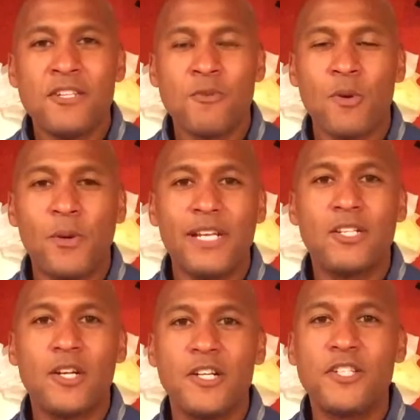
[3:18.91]
So we want to
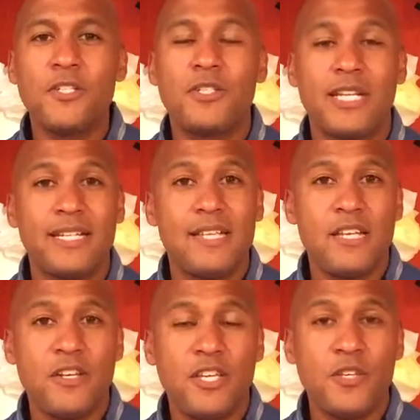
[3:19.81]
encourage you to
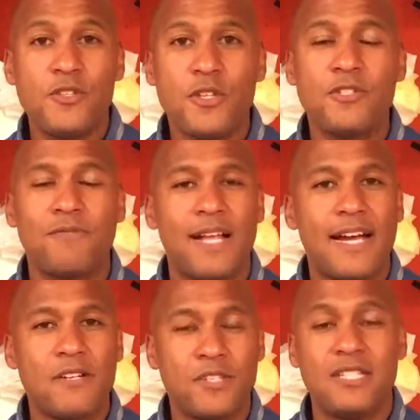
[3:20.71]
continue to use those flyers,